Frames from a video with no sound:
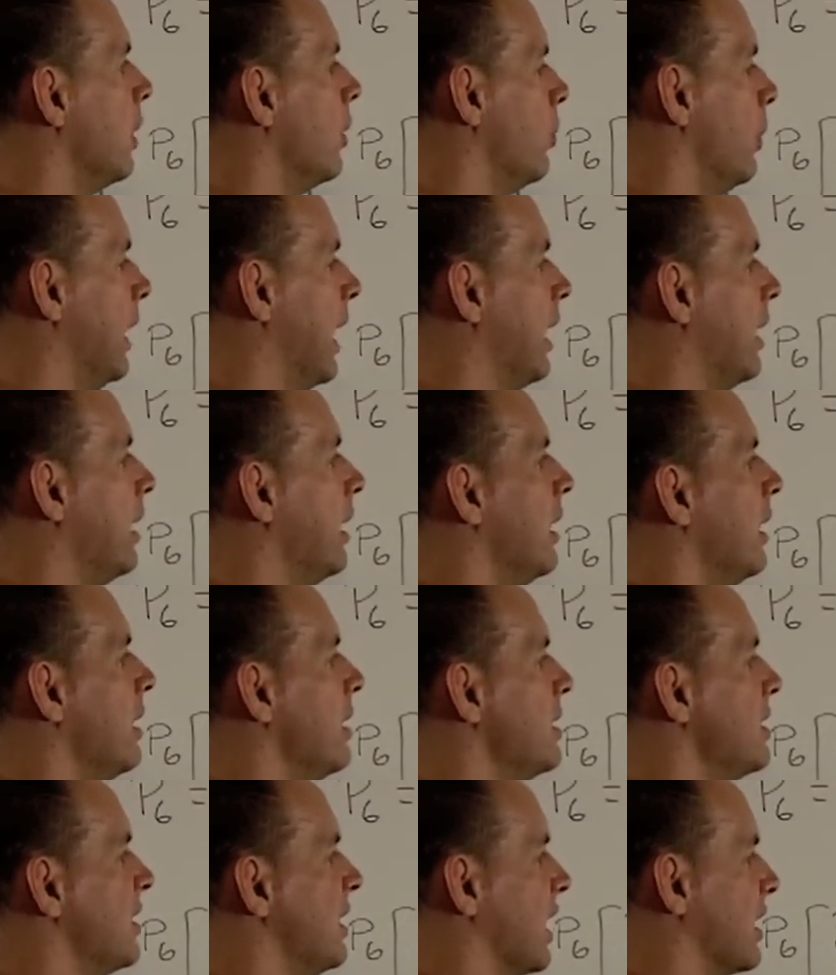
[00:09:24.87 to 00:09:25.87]
We get
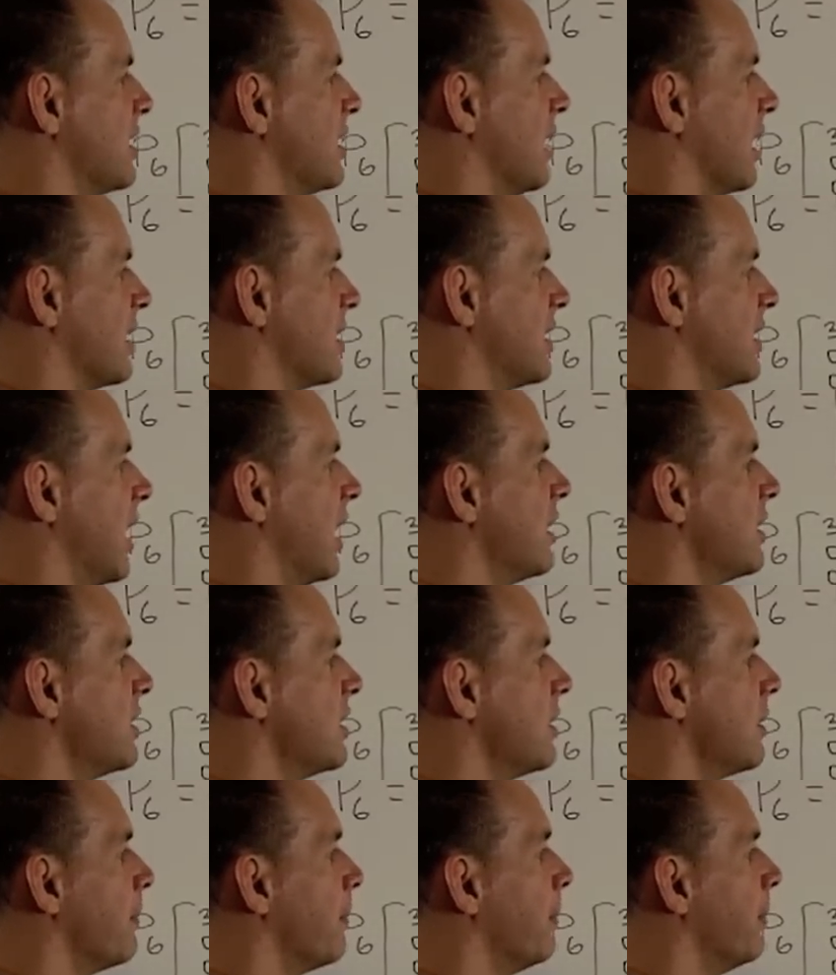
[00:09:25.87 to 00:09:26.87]
6, 6,
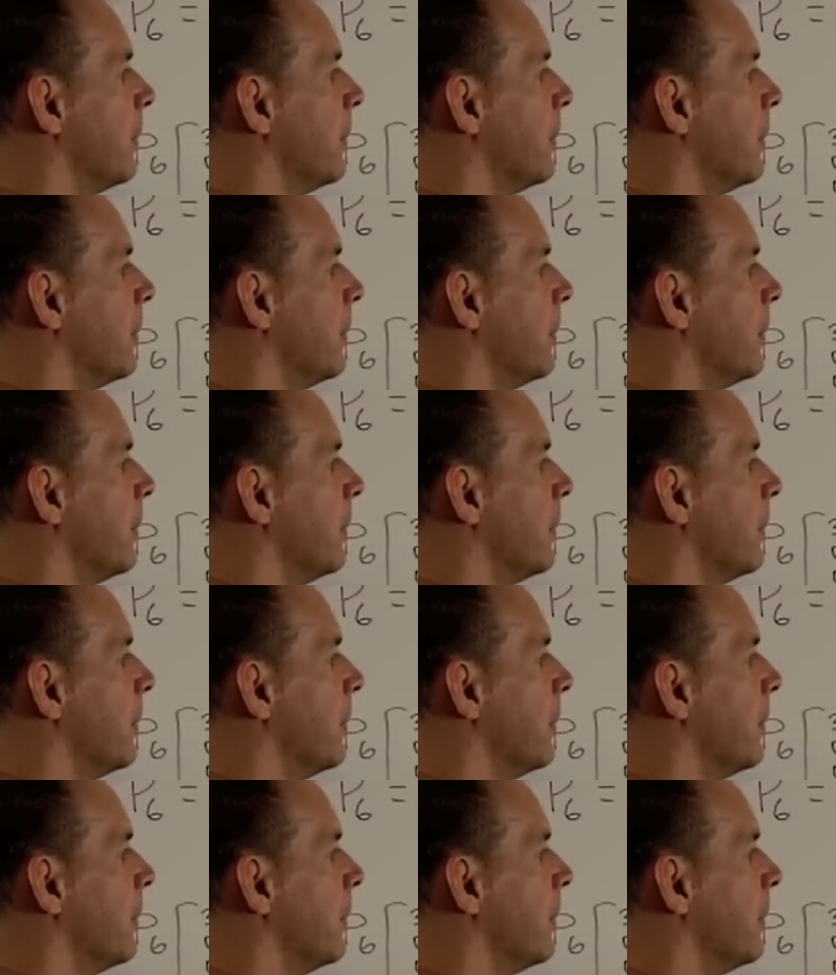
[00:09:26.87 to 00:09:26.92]
6.